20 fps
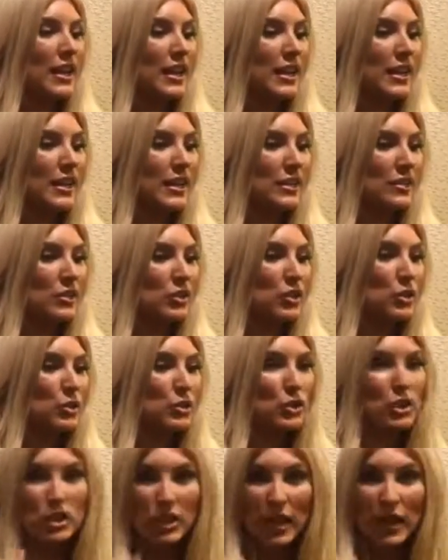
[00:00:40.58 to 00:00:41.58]
into
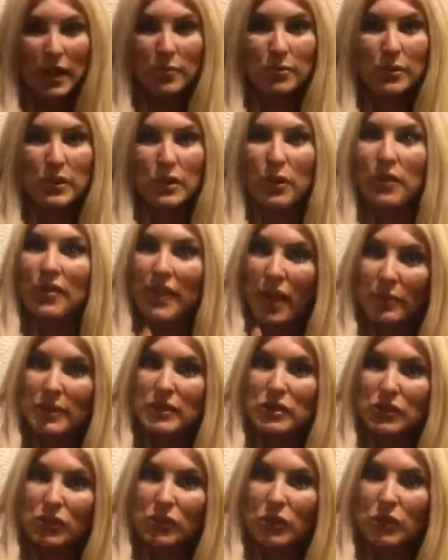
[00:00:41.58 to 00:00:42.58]
shape, you know, and that
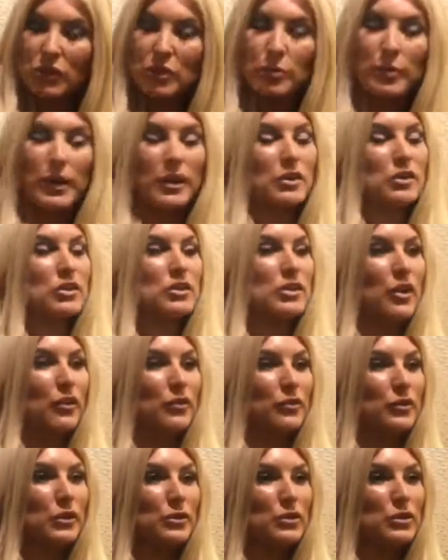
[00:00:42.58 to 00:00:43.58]
makes you feel good about yourself.
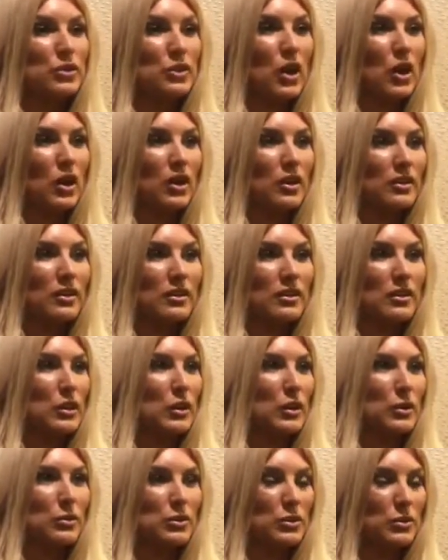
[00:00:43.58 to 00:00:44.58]
You start, you
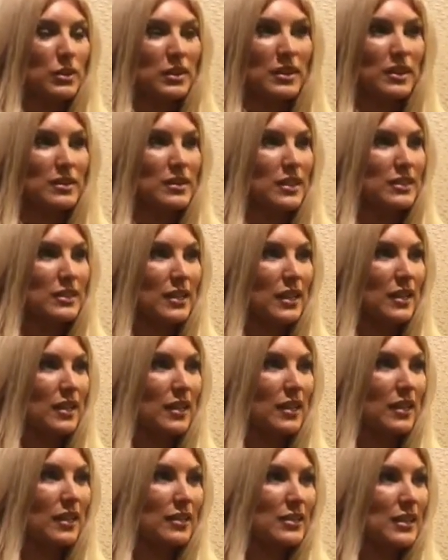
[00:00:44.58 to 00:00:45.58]
know, doing things like
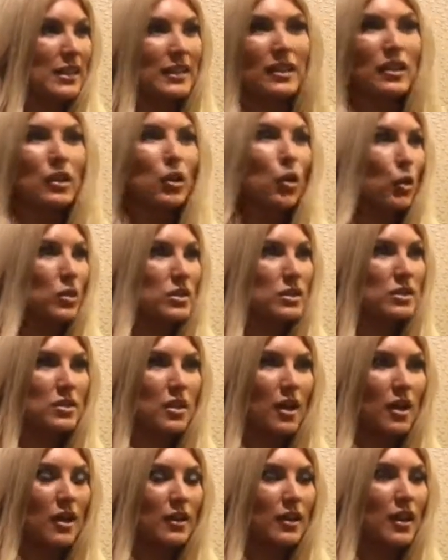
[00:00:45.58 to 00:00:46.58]
taking courses
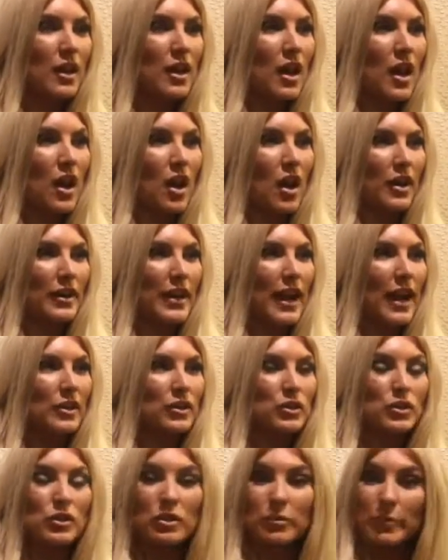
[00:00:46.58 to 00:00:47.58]
on how
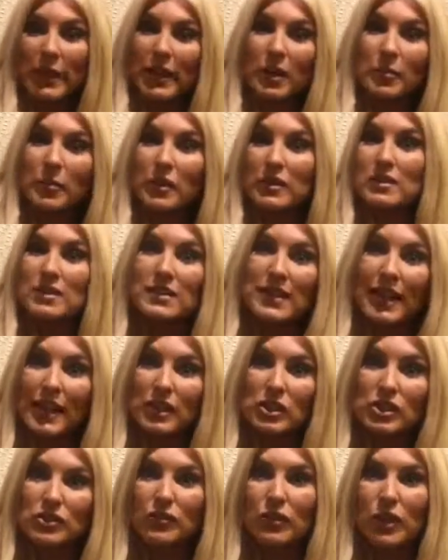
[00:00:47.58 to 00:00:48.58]
to do your makeup on
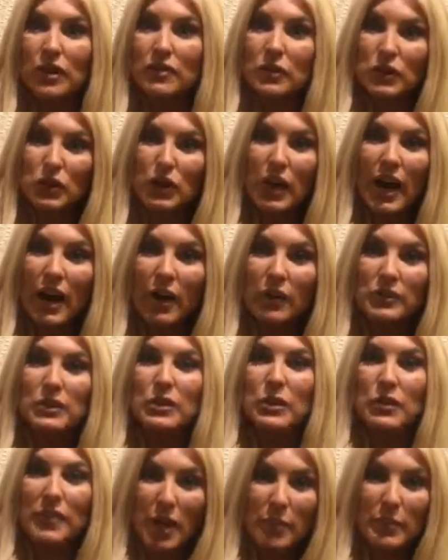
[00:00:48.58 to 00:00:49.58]
stage in front of a crowd, you
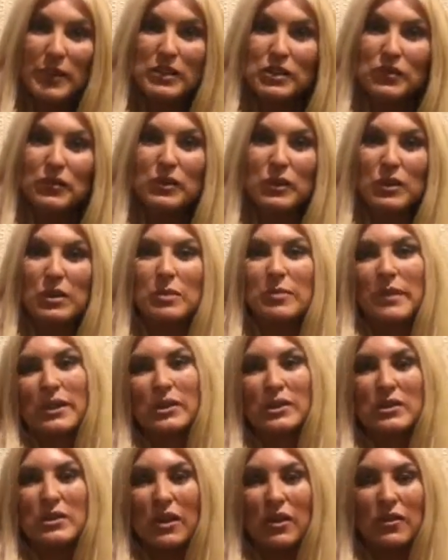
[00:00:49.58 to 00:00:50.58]
know, and that makes you feel good about
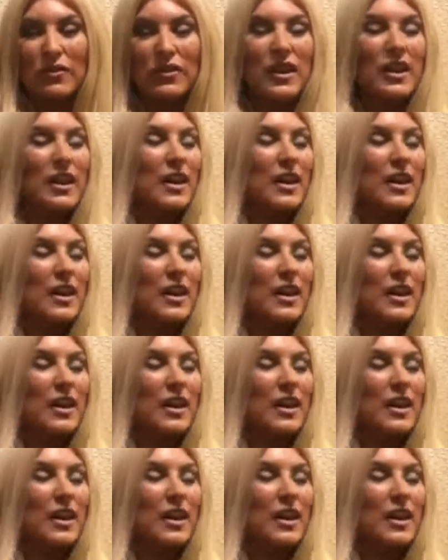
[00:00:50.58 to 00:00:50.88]
yourself.